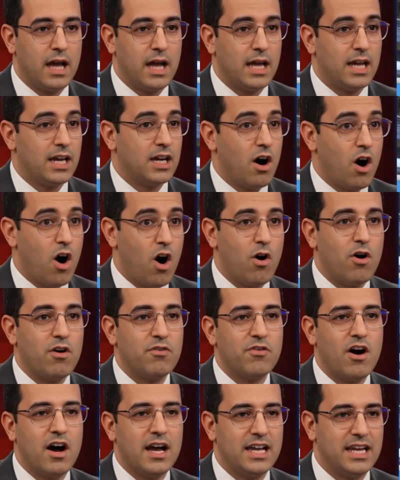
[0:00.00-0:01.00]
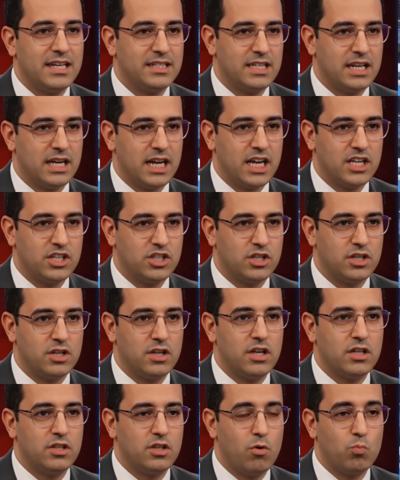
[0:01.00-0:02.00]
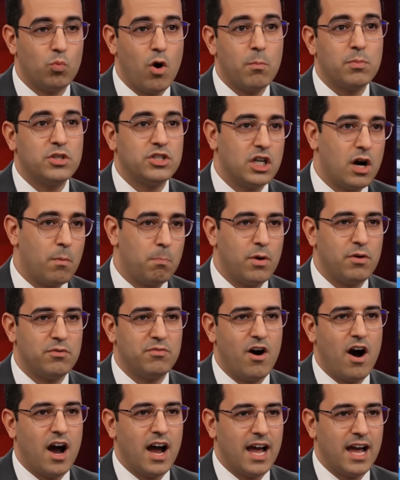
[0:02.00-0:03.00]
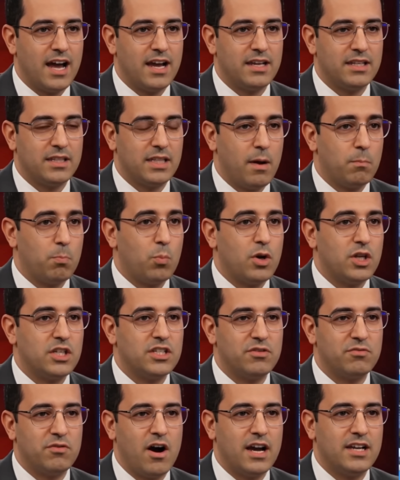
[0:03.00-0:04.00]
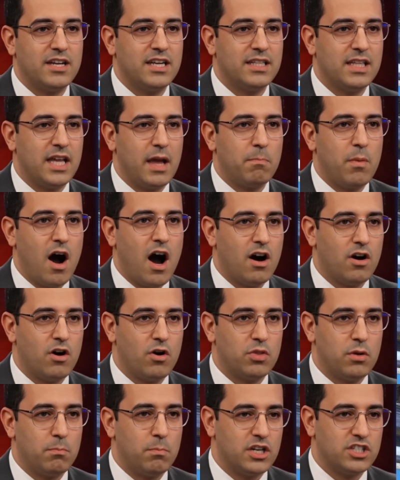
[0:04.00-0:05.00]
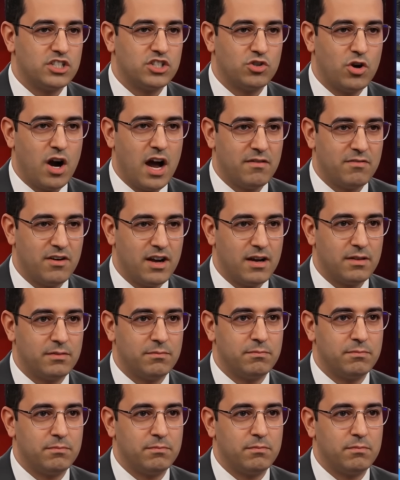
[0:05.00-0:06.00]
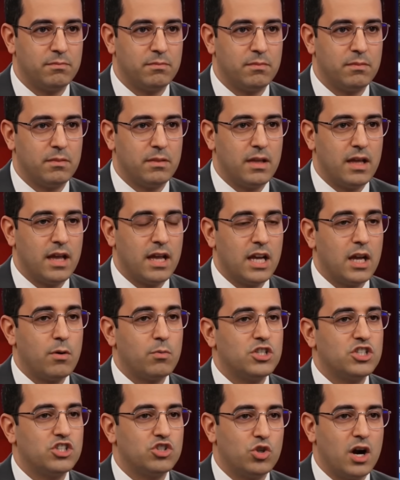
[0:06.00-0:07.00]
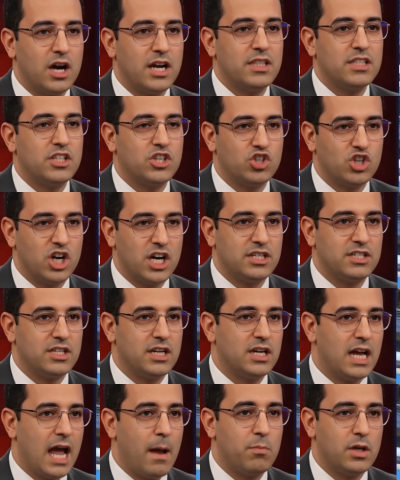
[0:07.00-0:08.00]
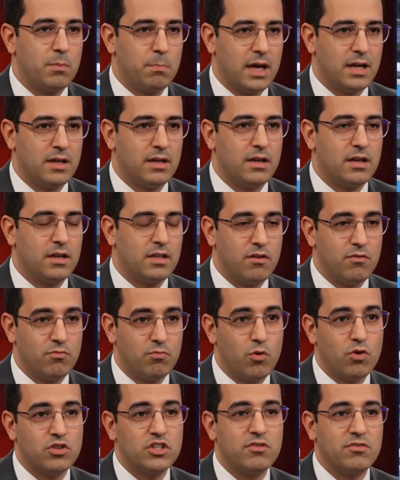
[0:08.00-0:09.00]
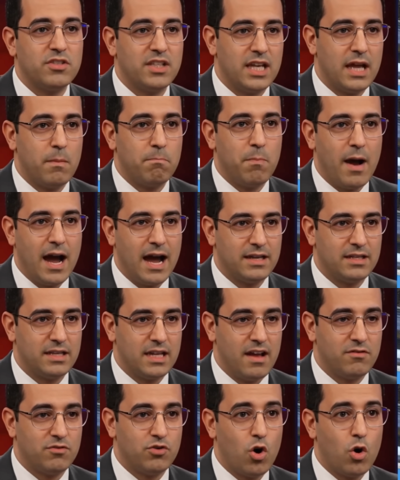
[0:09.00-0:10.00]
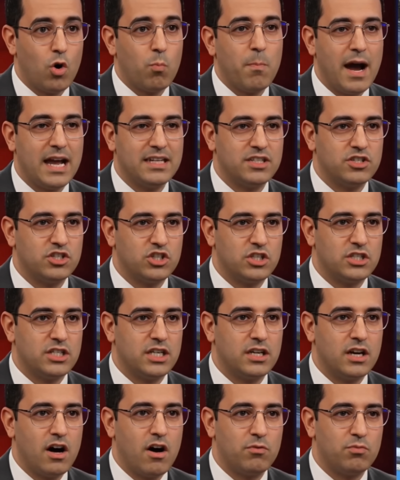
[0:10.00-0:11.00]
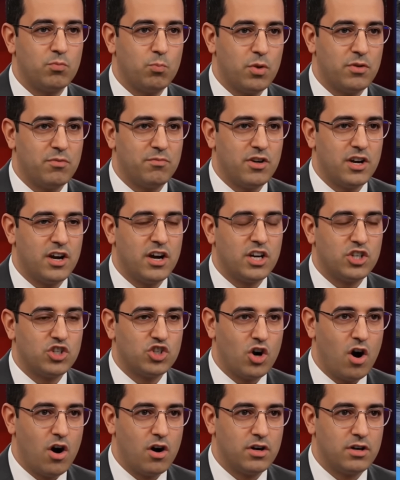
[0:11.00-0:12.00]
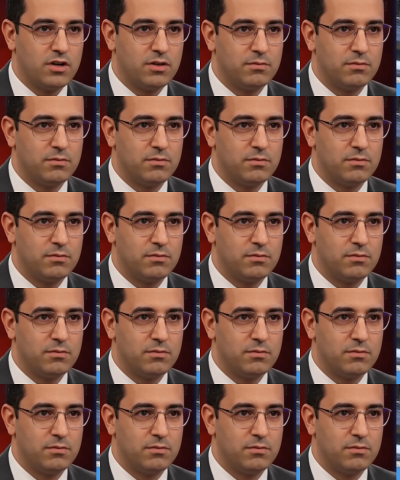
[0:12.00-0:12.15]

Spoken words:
In a horrifying escalation, the robbers opened fire, their bullets finding their mark on the bus driver. He was struck in the chest and abdomen. The force of the impact left all passengers engulfed with fear and shock.